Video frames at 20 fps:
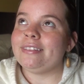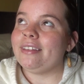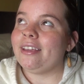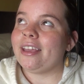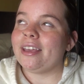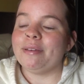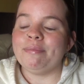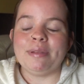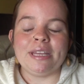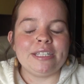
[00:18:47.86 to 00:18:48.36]

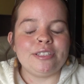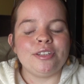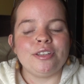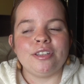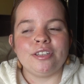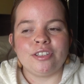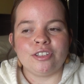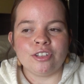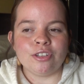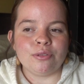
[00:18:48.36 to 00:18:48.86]
commit to
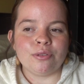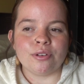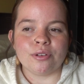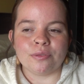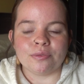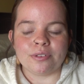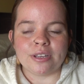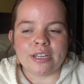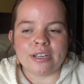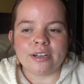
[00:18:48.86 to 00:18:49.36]
this new
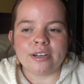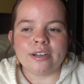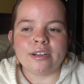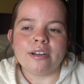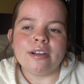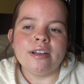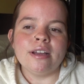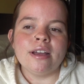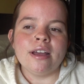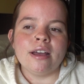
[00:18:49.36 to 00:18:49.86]

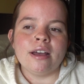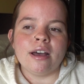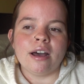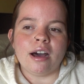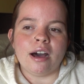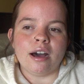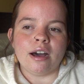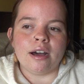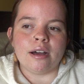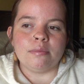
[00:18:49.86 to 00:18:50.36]
career.
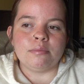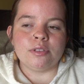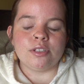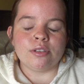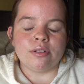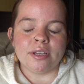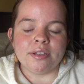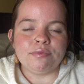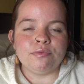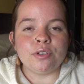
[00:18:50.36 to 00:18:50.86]

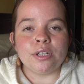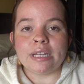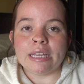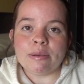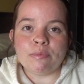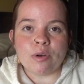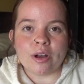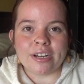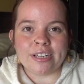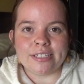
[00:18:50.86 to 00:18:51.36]
So I really
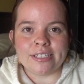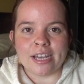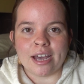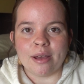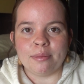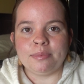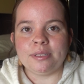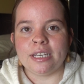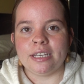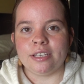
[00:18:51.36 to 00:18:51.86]
wanted to
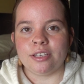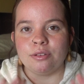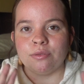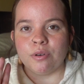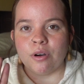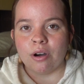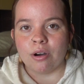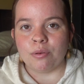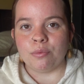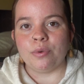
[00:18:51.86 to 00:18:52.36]
update you
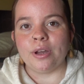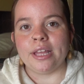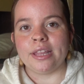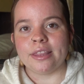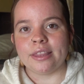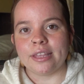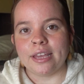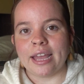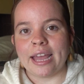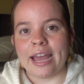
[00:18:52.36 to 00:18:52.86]
all
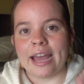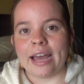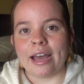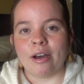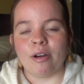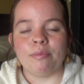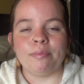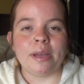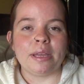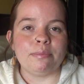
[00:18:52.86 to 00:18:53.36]
with
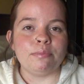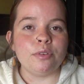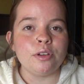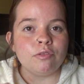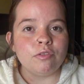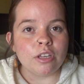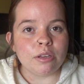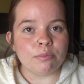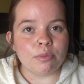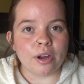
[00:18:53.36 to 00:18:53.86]
how my
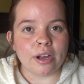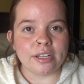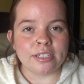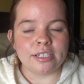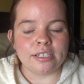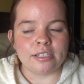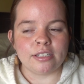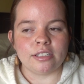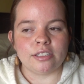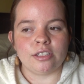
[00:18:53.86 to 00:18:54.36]
moving
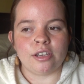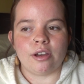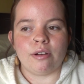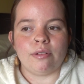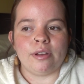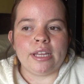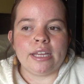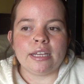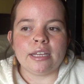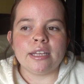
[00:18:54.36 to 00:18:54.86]
process is
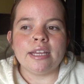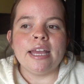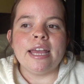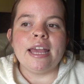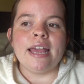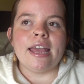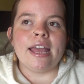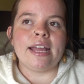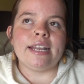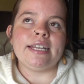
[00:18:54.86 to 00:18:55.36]
going.
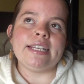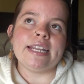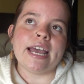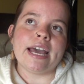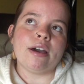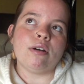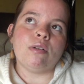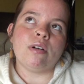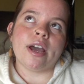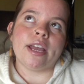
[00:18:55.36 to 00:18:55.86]
And
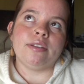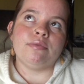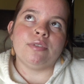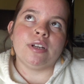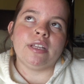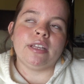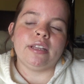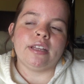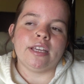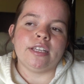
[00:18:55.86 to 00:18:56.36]
now I'd
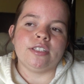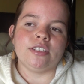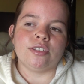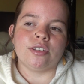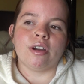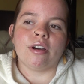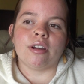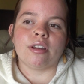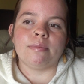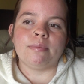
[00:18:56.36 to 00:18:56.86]
really like to
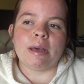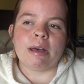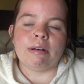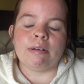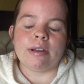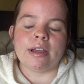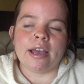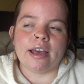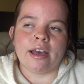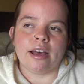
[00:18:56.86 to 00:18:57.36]
talk about
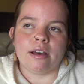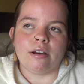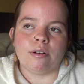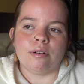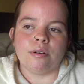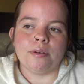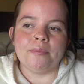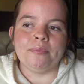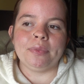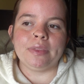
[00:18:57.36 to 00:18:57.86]

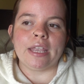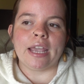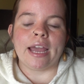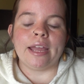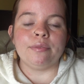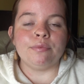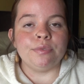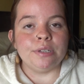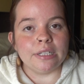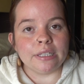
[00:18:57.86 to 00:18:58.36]
how I
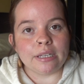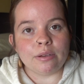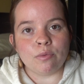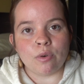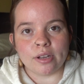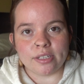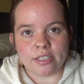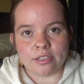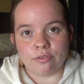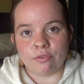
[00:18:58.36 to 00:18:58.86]
really
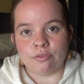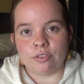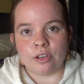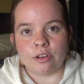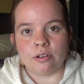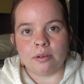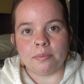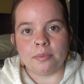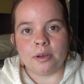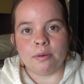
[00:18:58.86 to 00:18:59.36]
want to
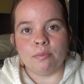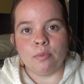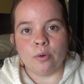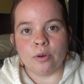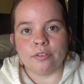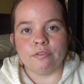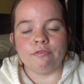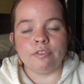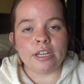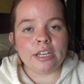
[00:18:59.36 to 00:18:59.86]
film
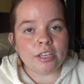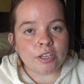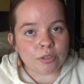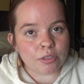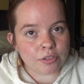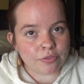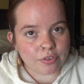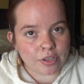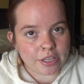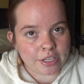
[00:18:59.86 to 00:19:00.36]
more
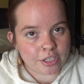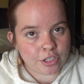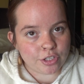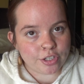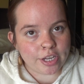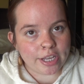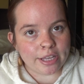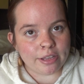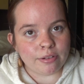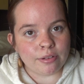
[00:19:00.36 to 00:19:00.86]
videos for this
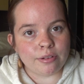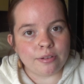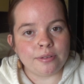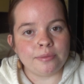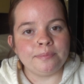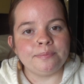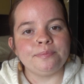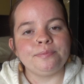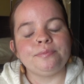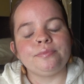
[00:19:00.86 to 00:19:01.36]

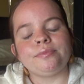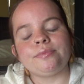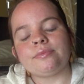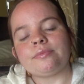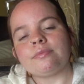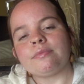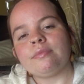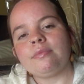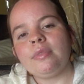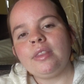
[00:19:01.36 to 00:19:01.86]
channel.
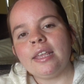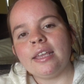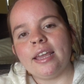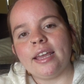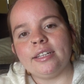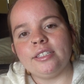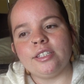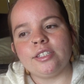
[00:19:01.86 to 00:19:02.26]
And